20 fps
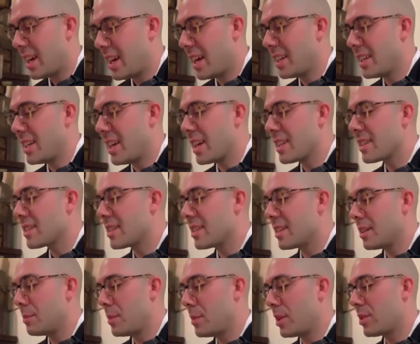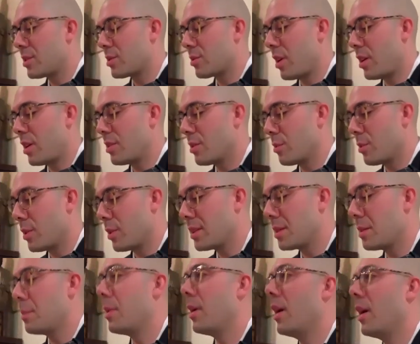And he has the administrator
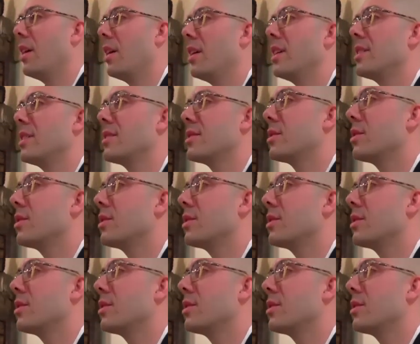ring the bell and